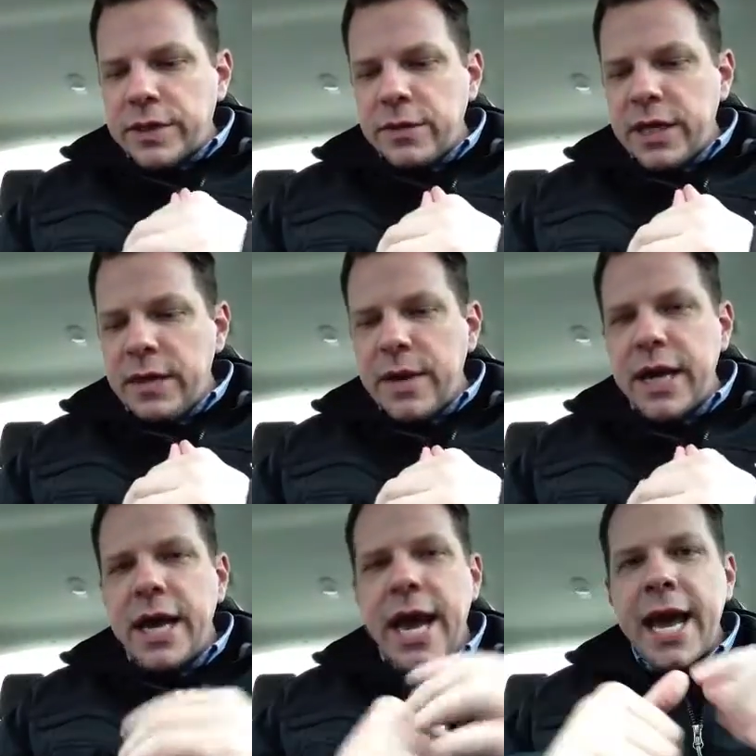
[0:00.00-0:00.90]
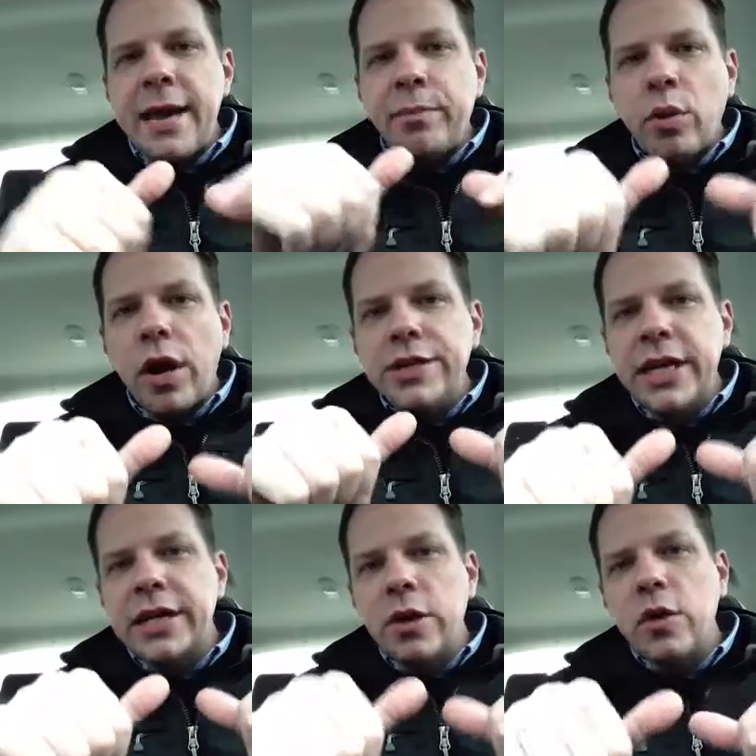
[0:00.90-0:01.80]
us on eBay at
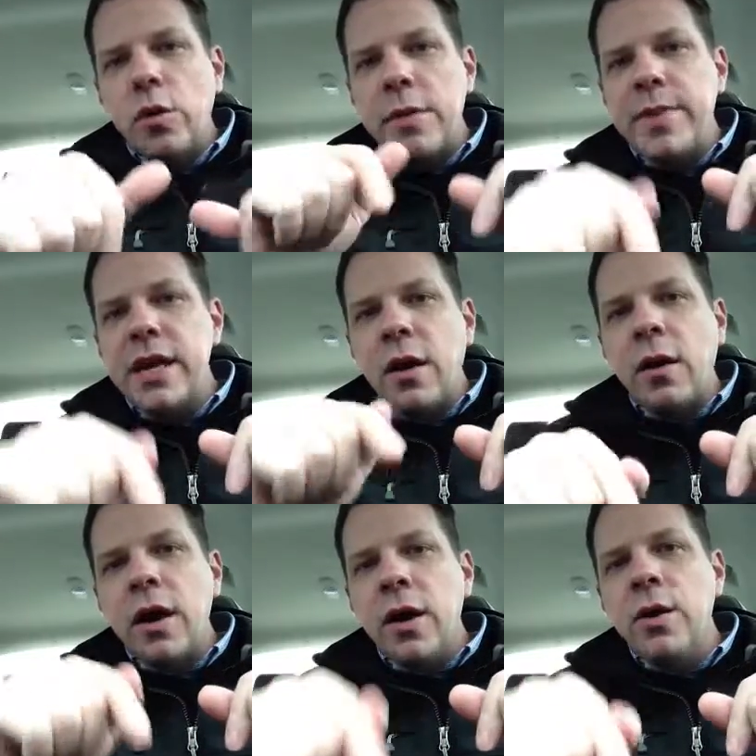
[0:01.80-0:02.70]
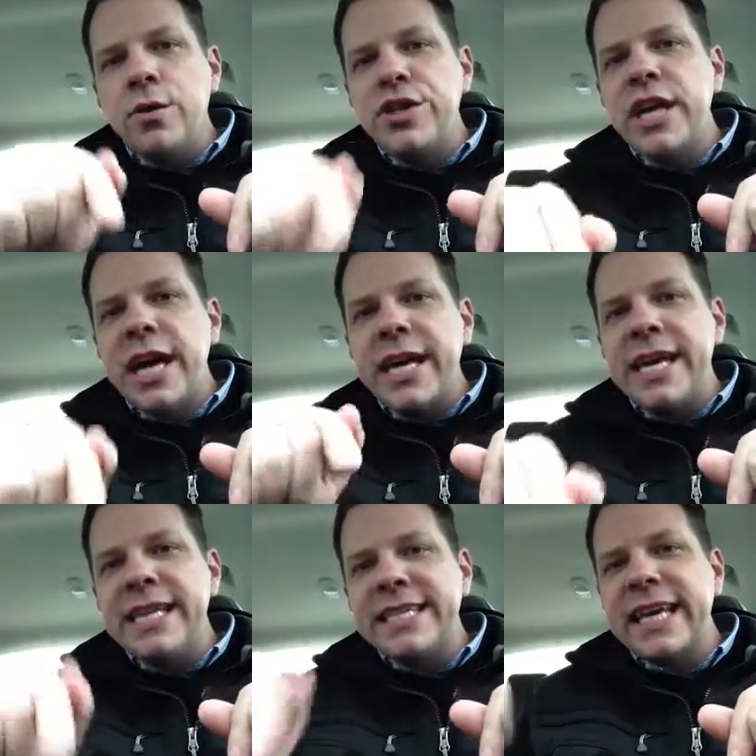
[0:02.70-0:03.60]
Project Ocoee, P R O J
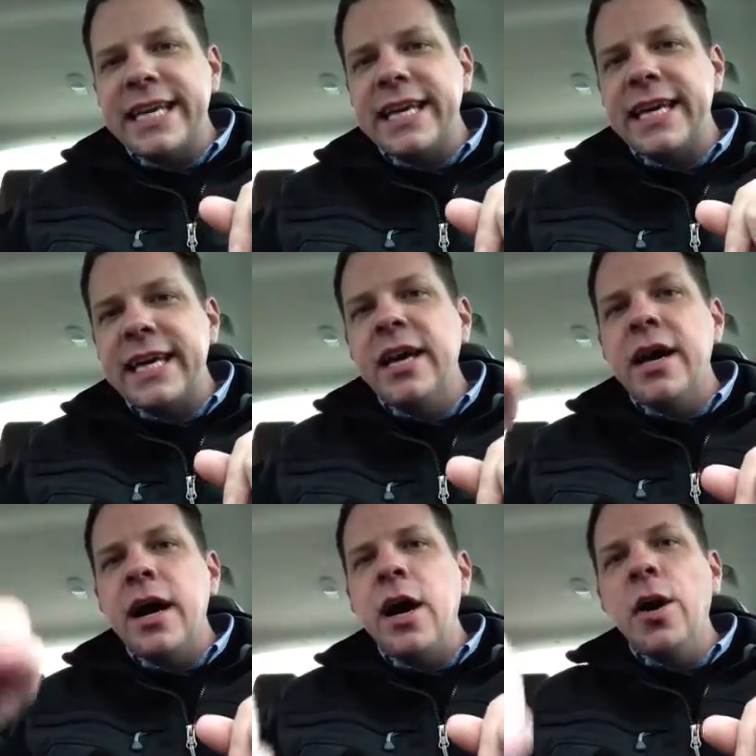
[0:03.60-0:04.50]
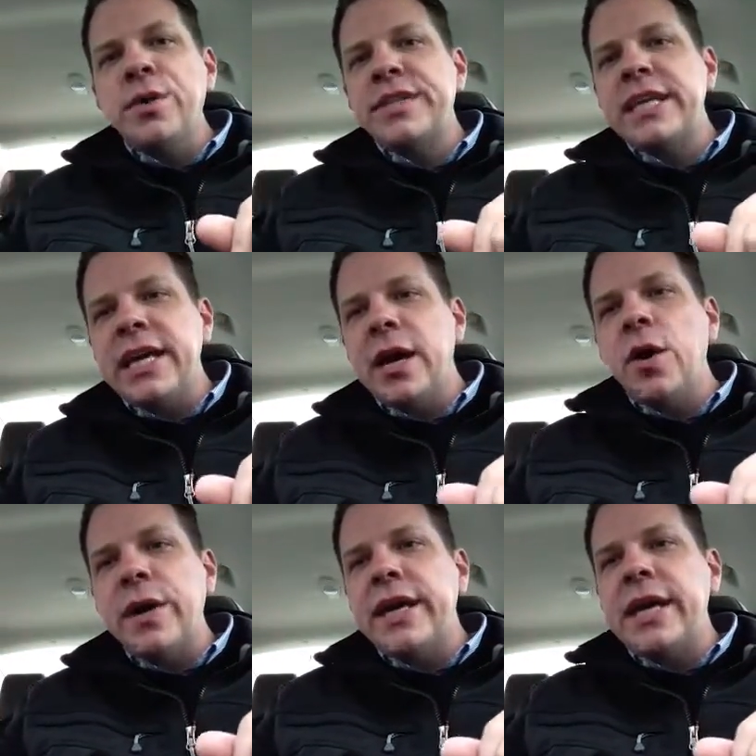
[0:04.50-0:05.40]
E C T, O C
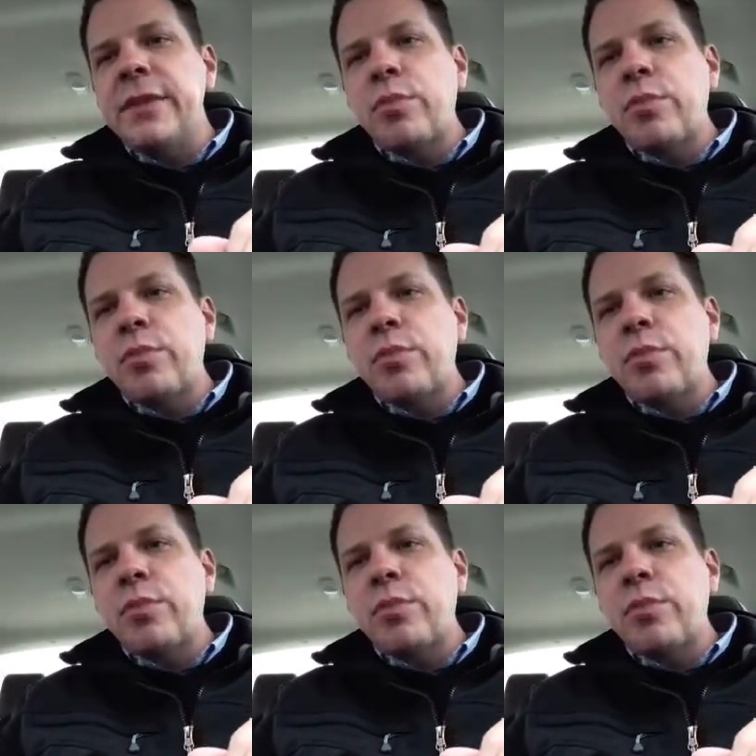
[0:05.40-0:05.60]
O E E,